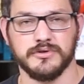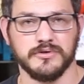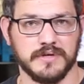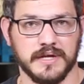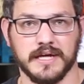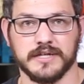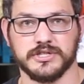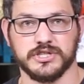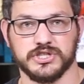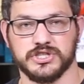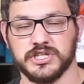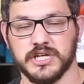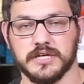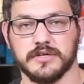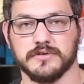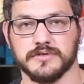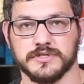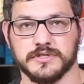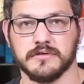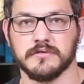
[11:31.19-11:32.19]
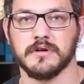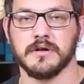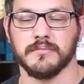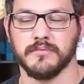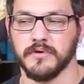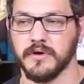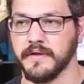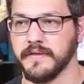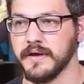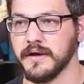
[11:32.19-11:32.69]
You can actually check your serial
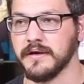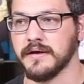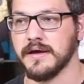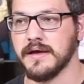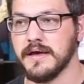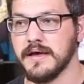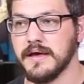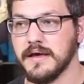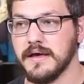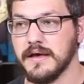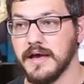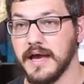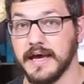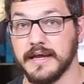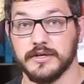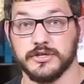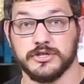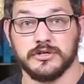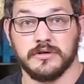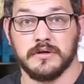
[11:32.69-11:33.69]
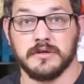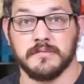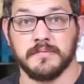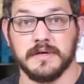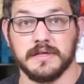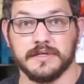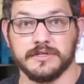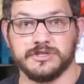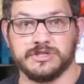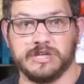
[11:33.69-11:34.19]
number on there, and it showed up to
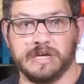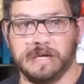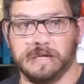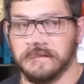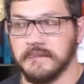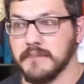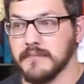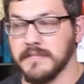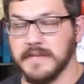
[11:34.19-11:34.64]
be legit.